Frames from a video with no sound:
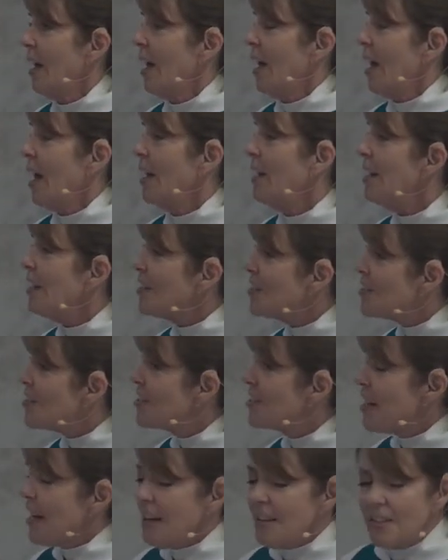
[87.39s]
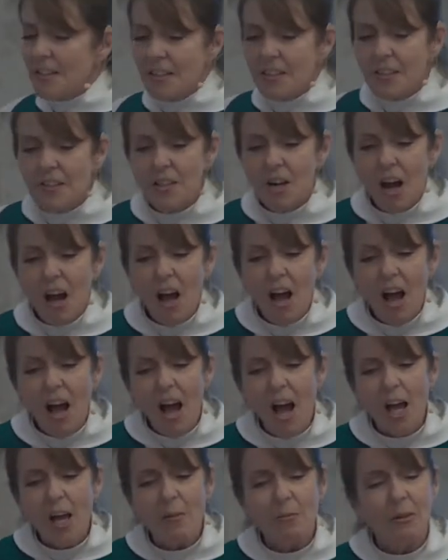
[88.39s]
an extended
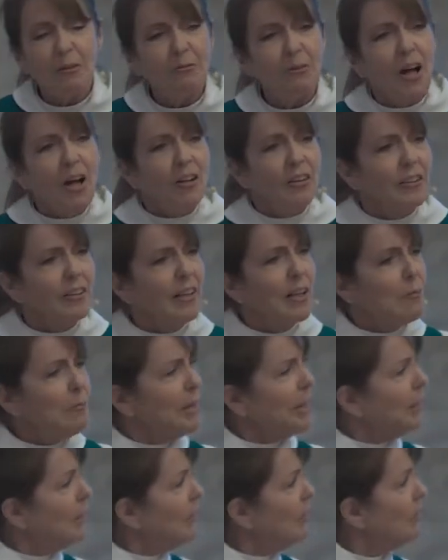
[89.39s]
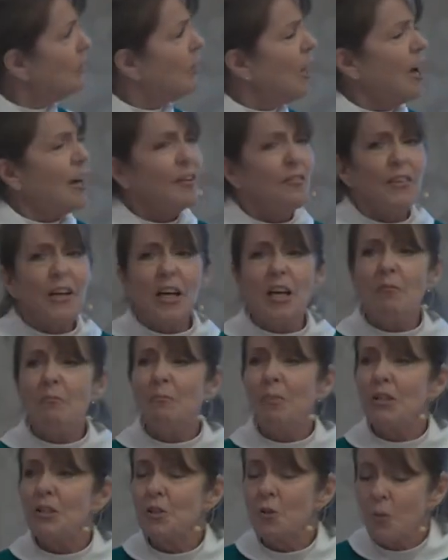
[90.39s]
time of liminal kind of
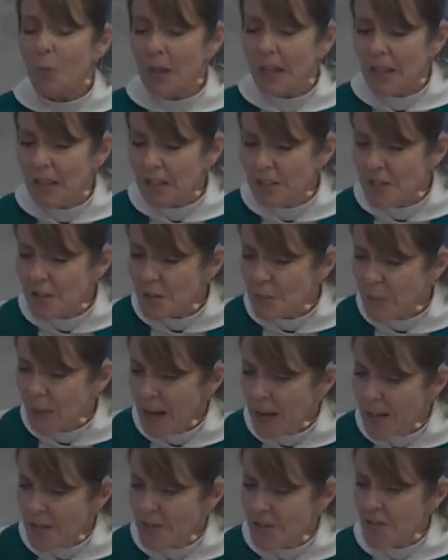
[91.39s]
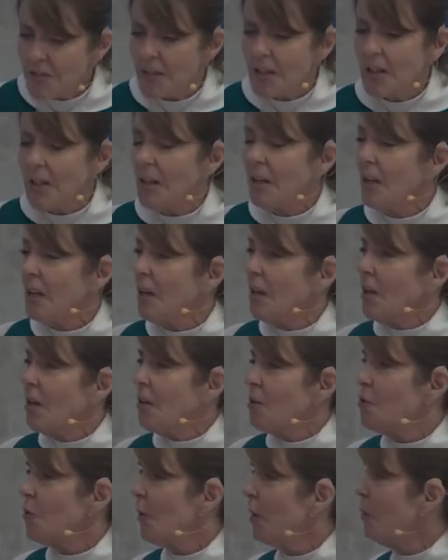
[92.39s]
in-between space
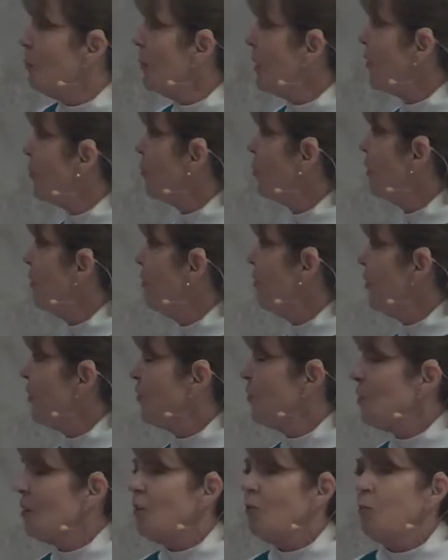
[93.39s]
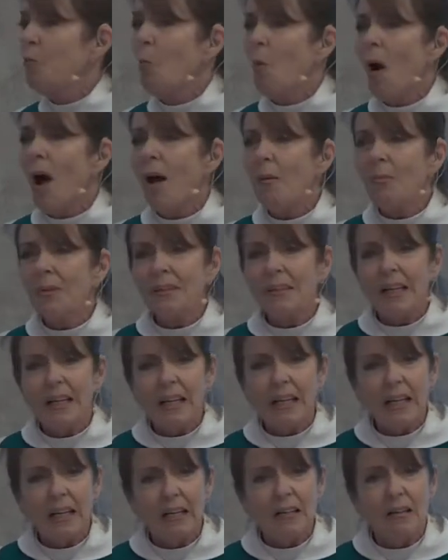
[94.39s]
during which we feel sort of
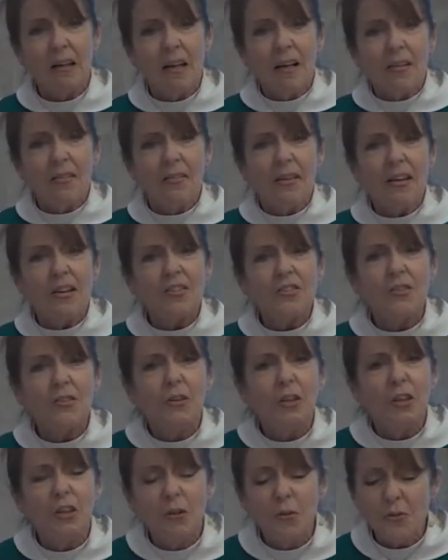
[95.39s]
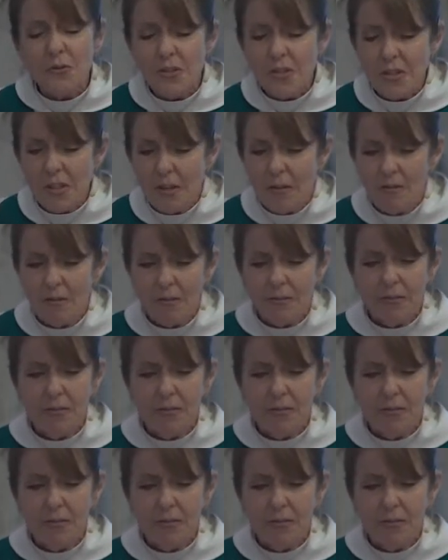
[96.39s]
wobbly and things are elusive.